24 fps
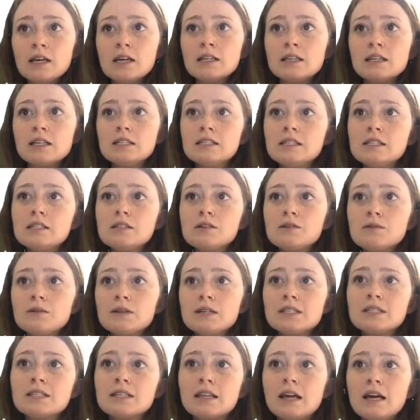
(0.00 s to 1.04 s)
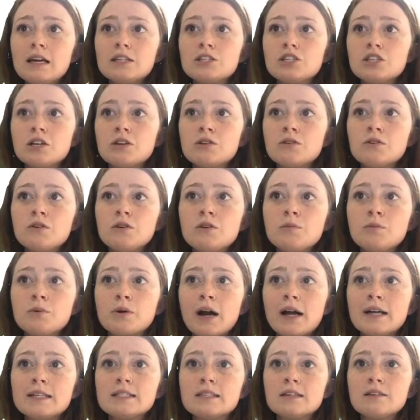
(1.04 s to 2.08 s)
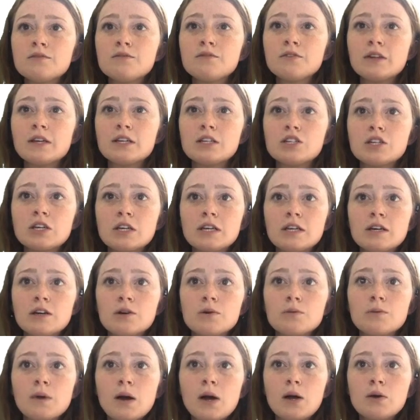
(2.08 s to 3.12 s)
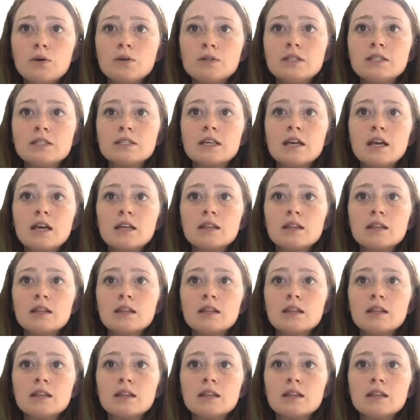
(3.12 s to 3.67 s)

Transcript: This is a risk that general price inflation erodes